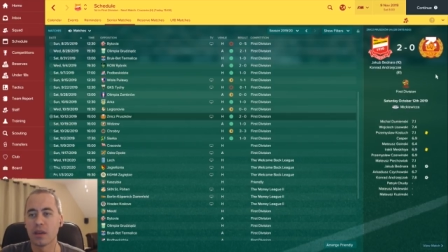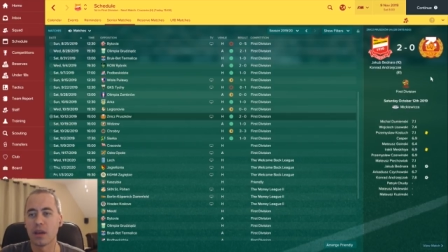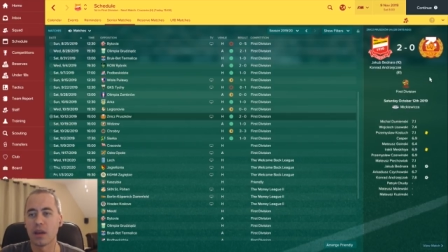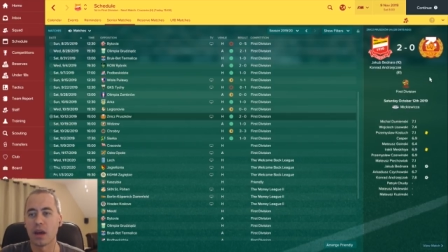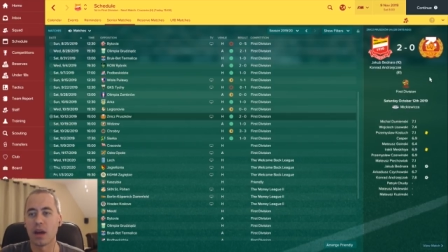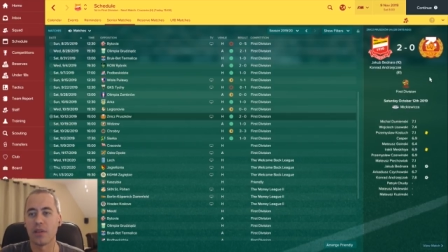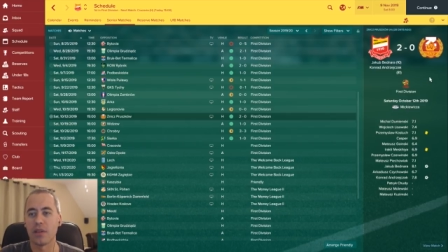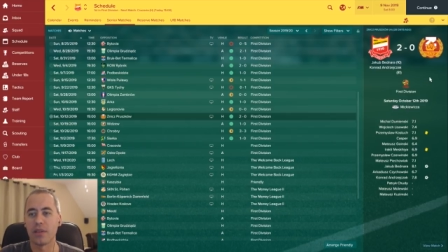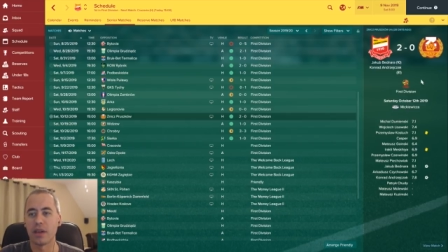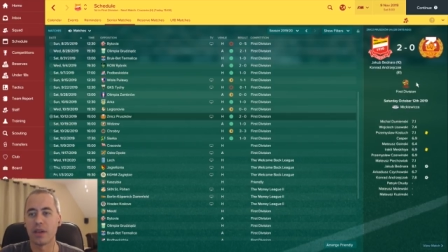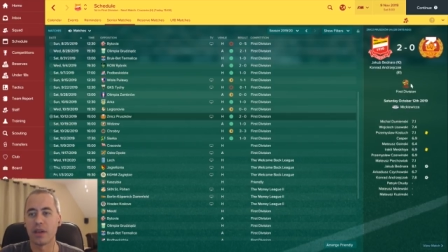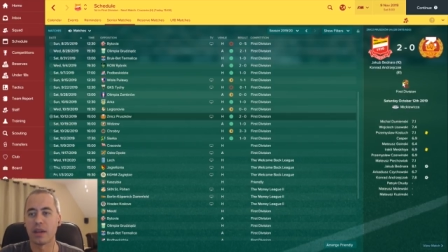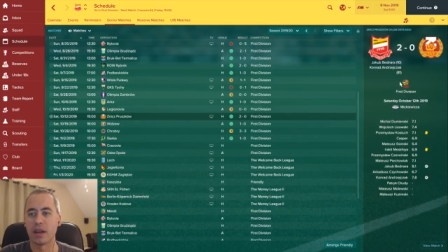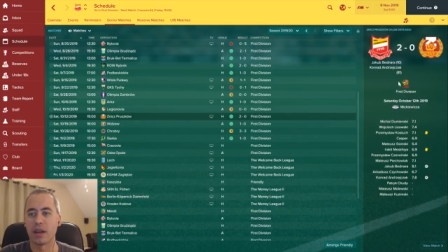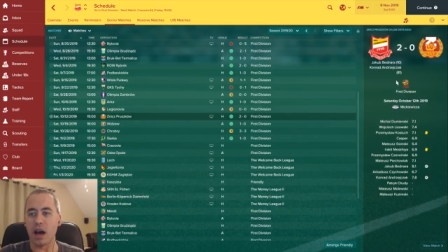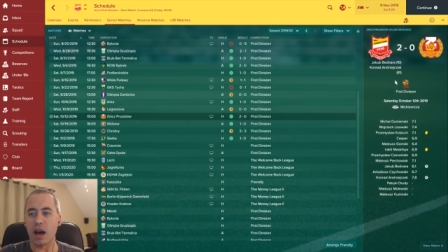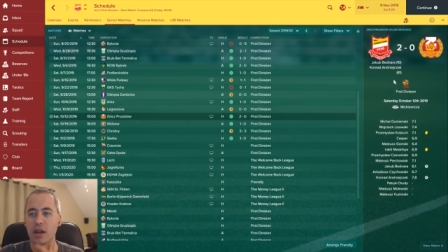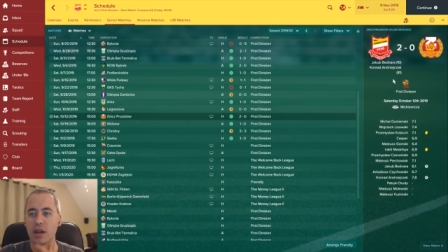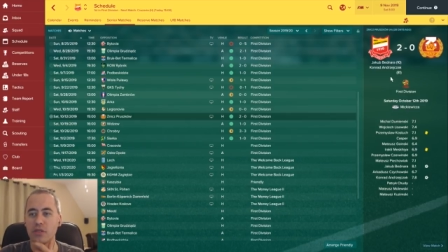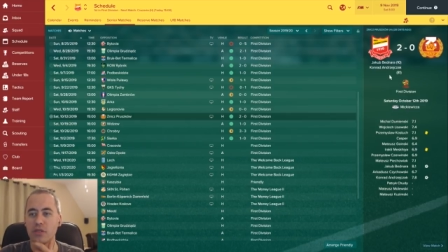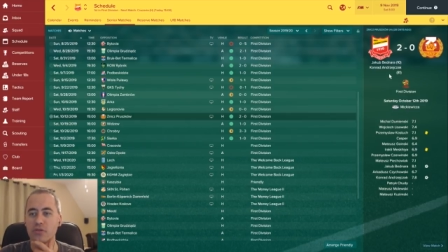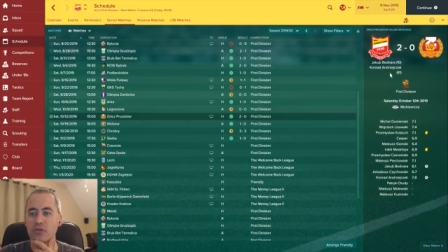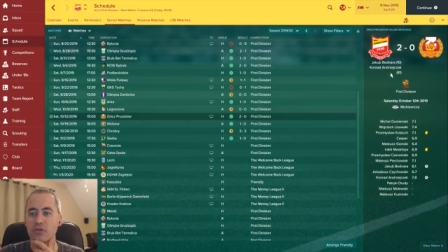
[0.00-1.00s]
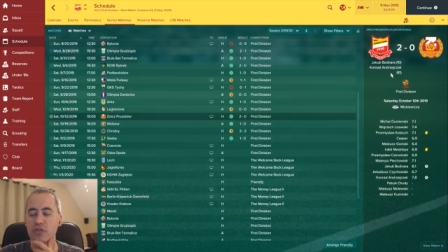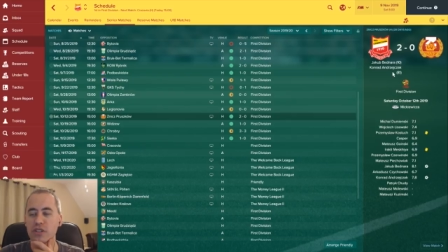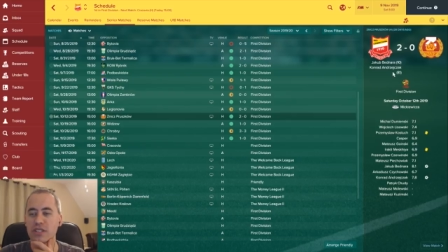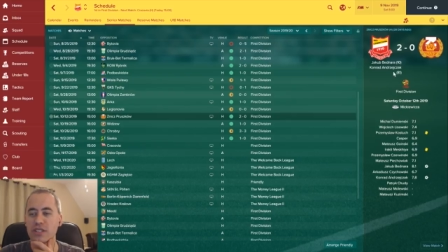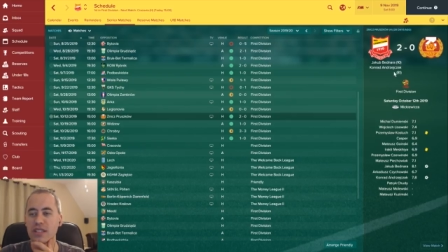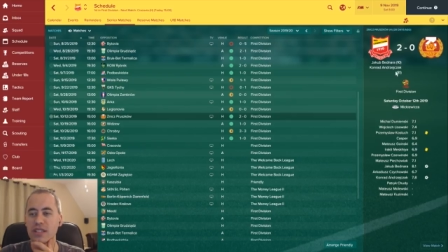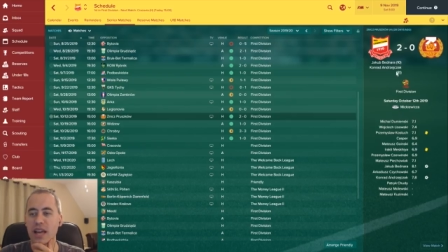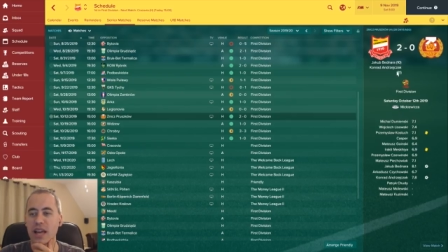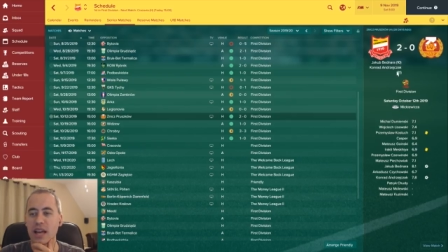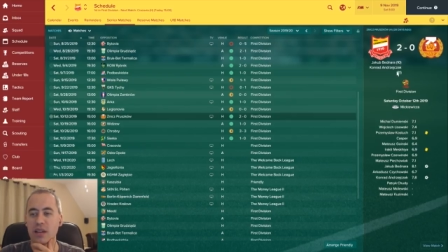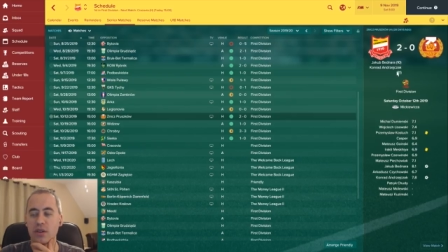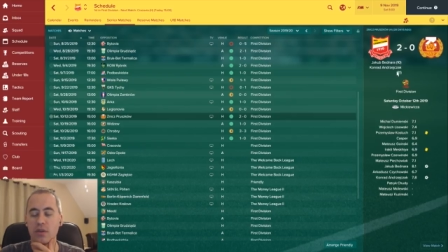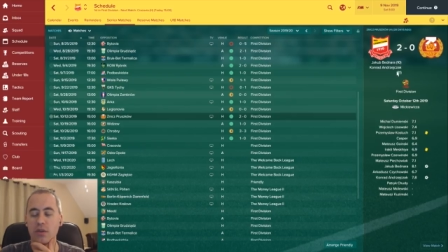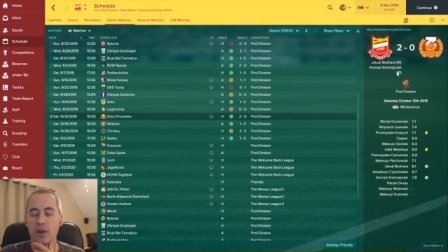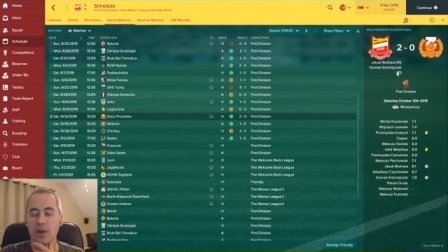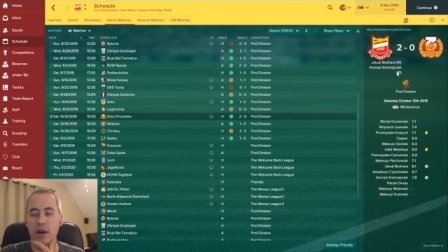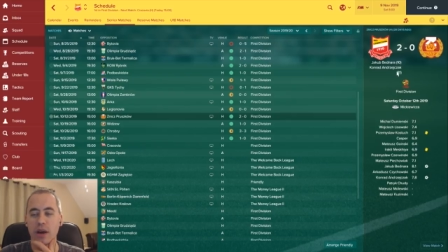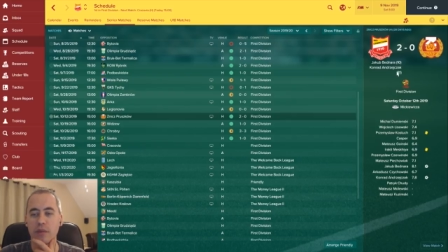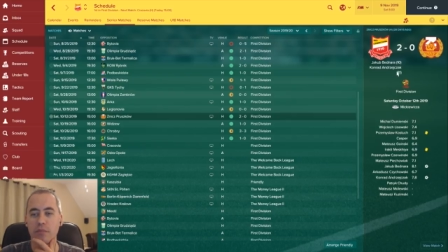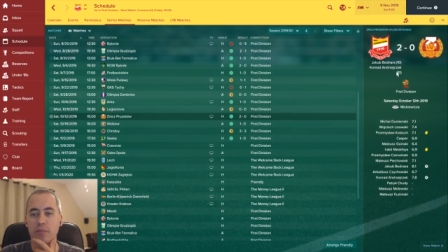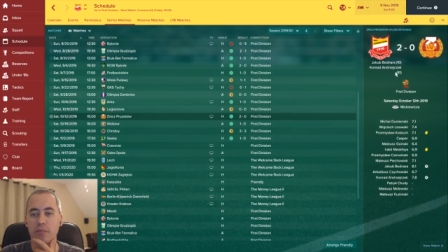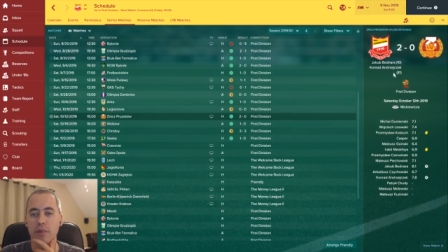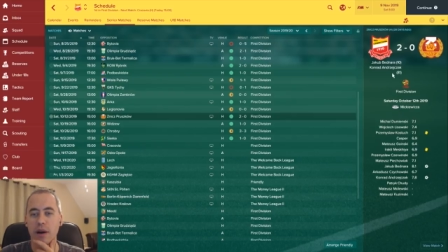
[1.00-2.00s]
And then Andrzak, who
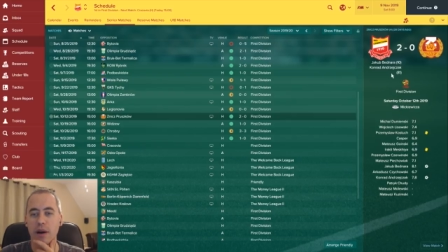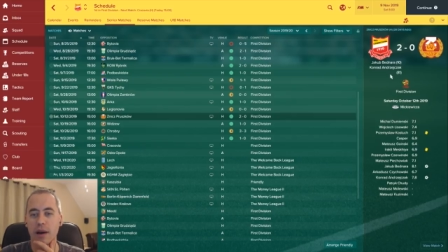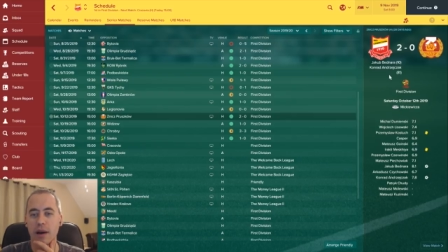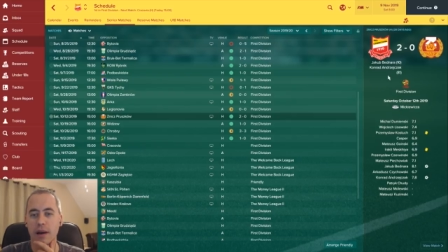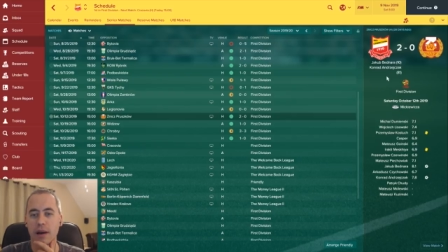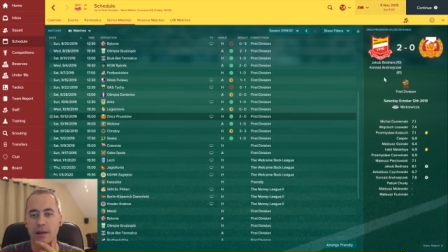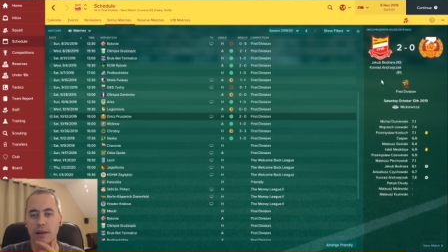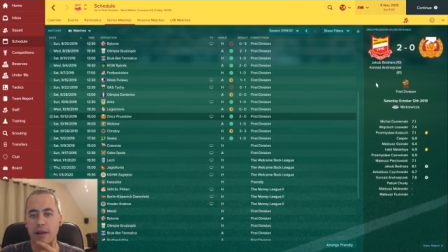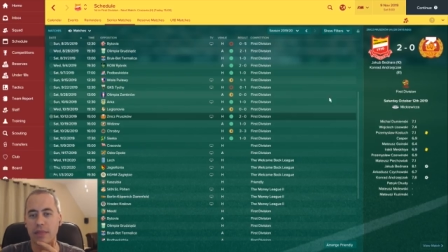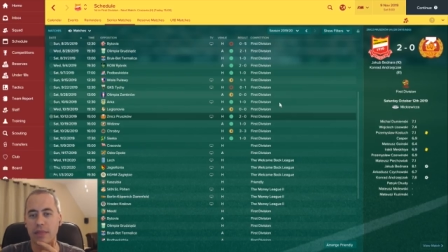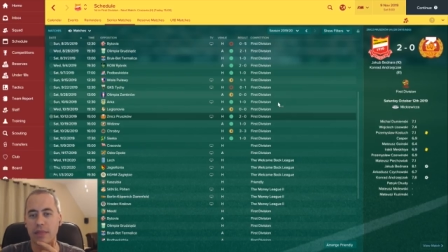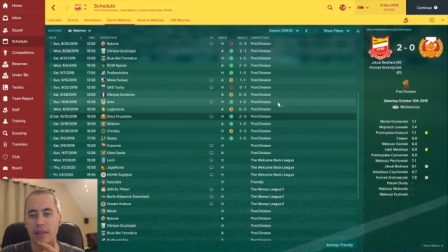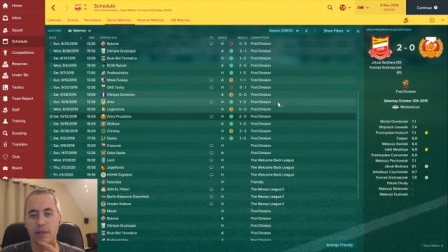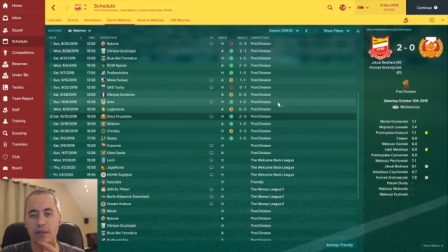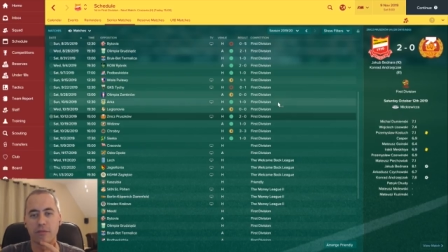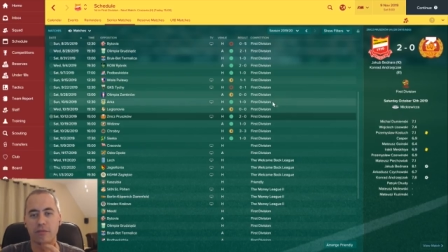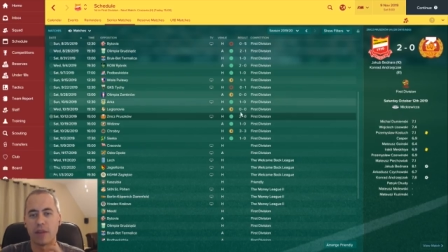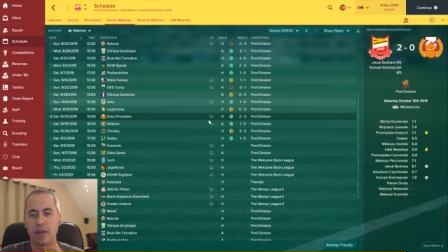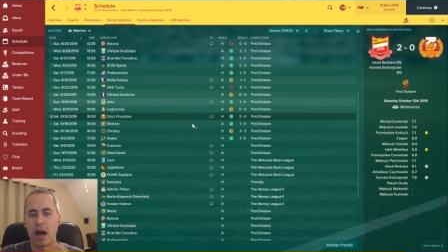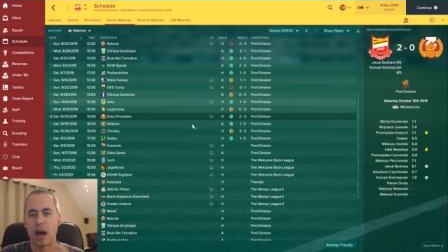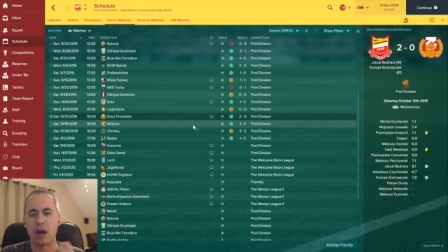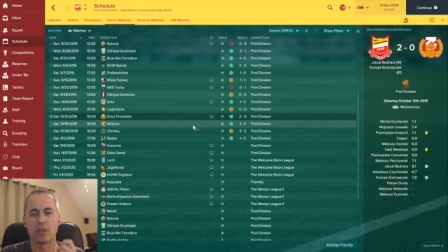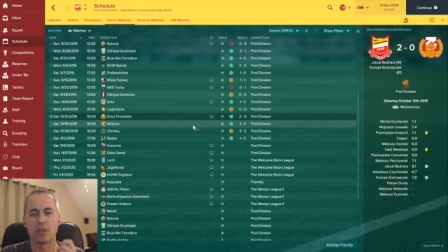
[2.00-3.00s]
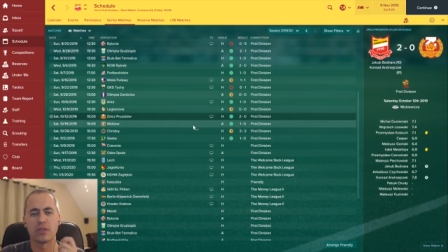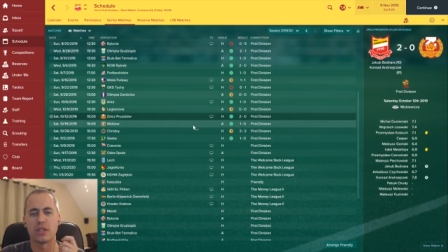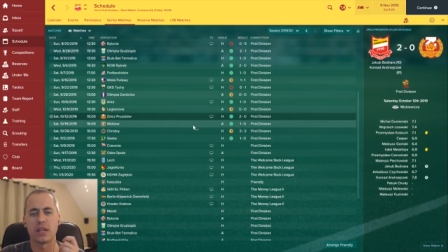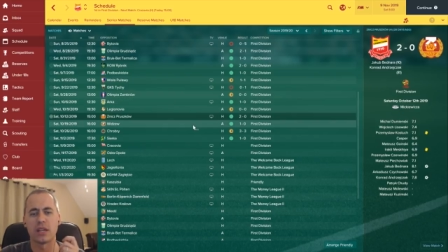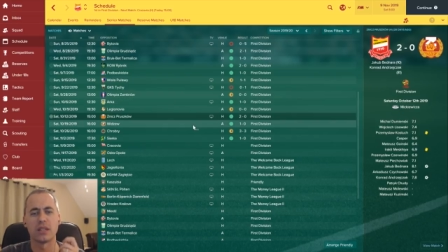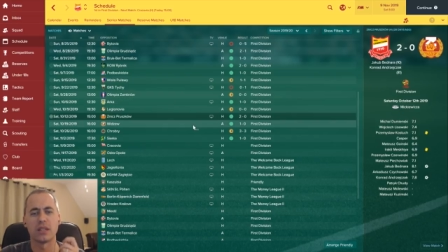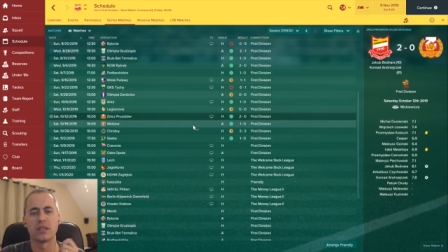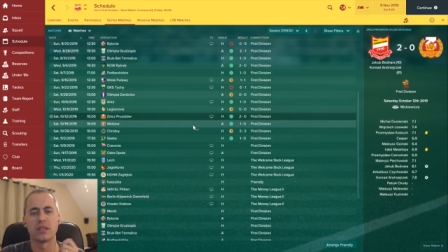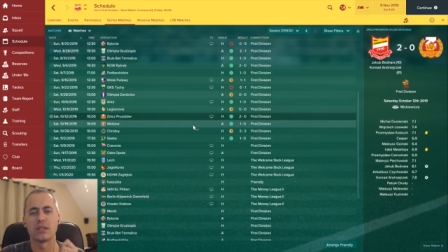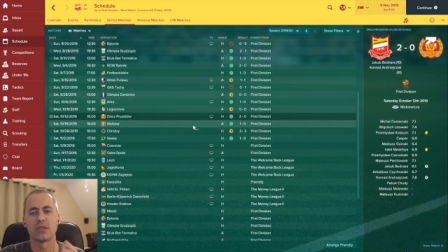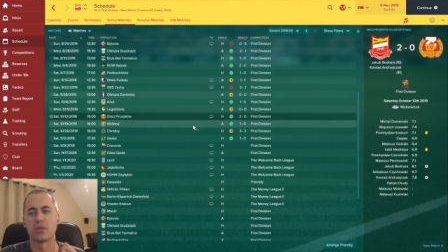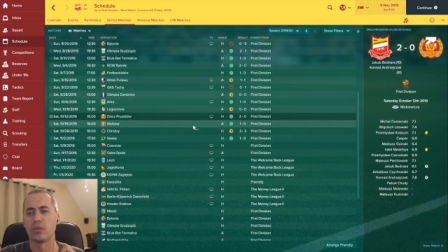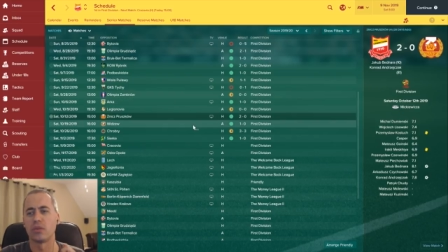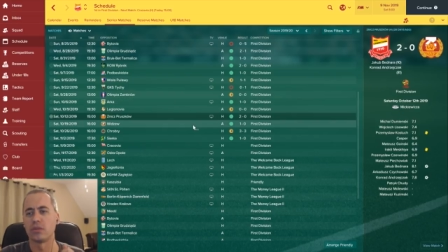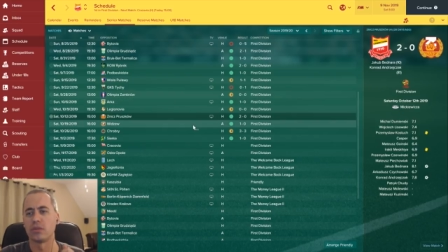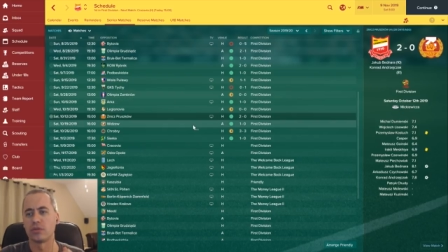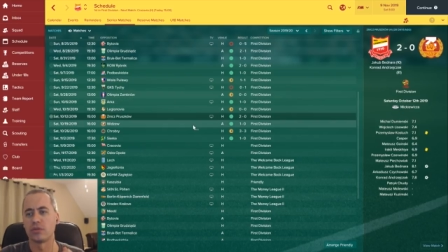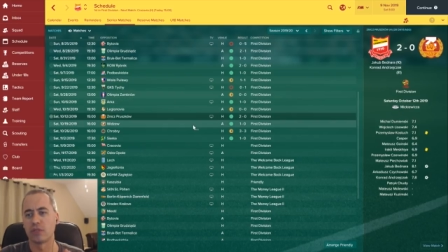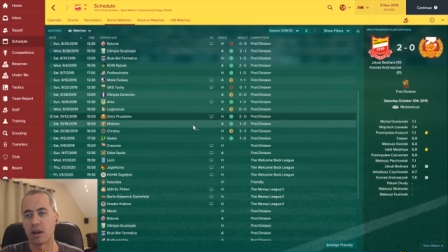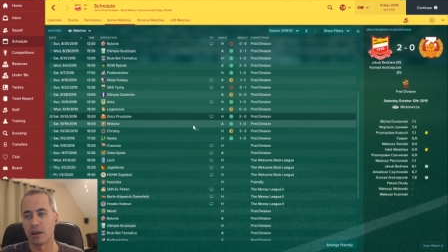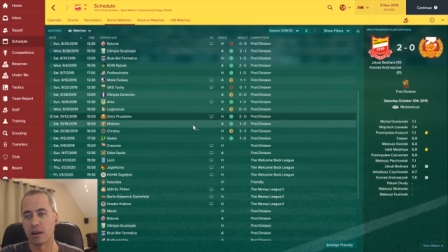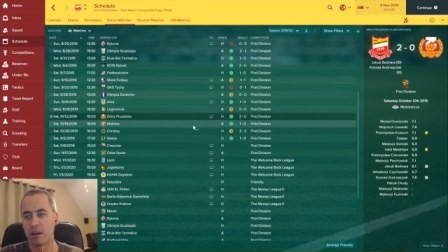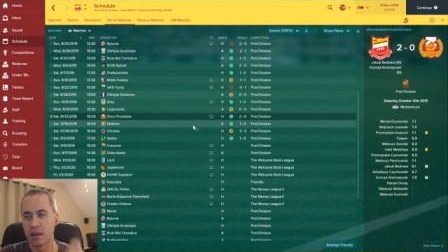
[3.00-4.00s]
had, uh, I think, vowed to end his goal
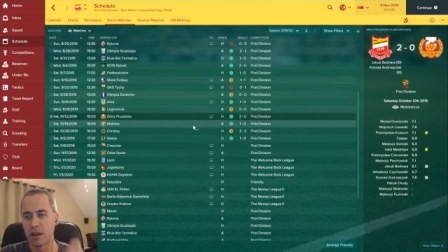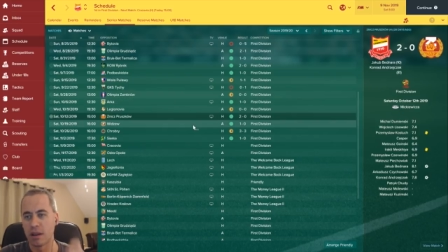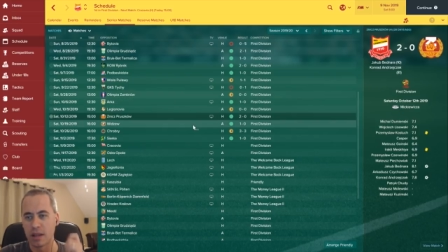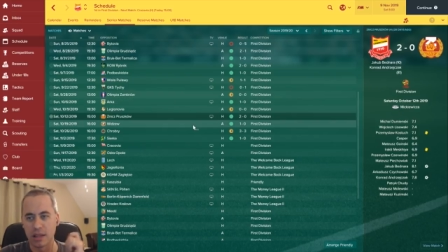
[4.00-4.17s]
drought,